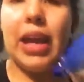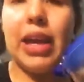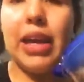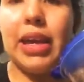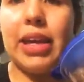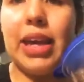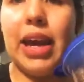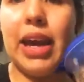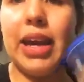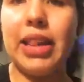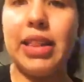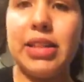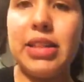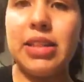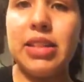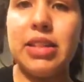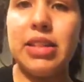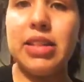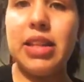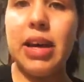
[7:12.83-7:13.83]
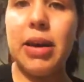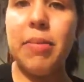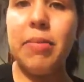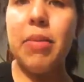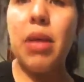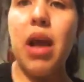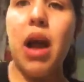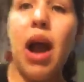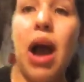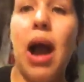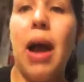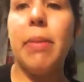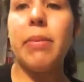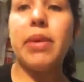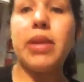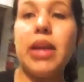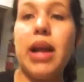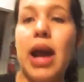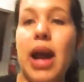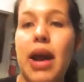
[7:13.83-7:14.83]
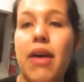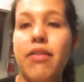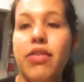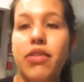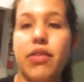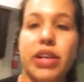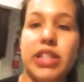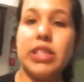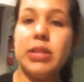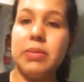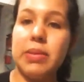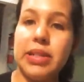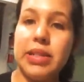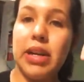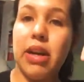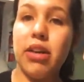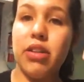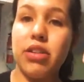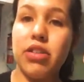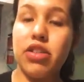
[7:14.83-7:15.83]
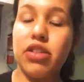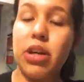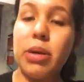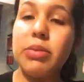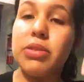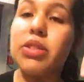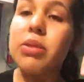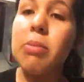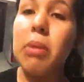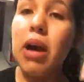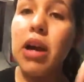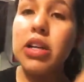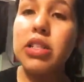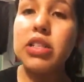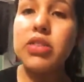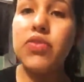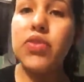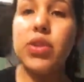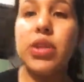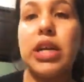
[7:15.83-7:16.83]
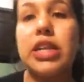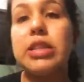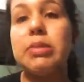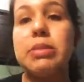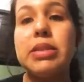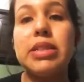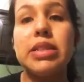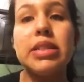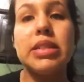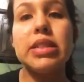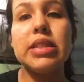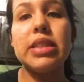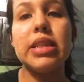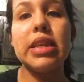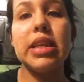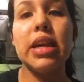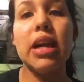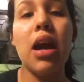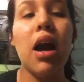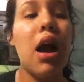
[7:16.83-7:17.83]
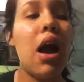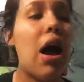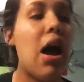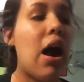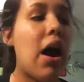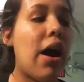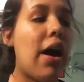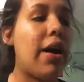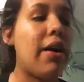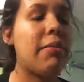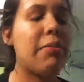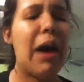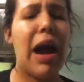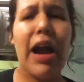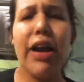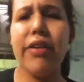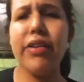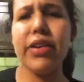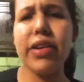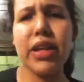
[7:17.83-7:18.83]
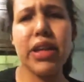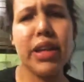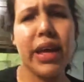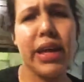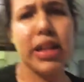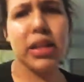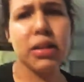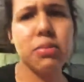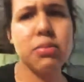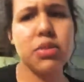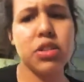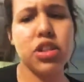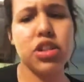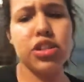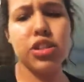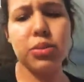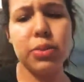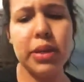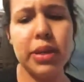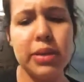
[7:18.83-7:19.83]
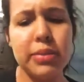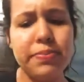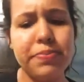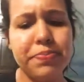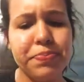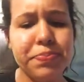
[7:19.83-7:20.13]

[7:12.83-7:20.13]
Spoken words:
yeah, this is them. I'm gonna have the recipe down in the description box if you guys missed anything. I really like them. They're sweet.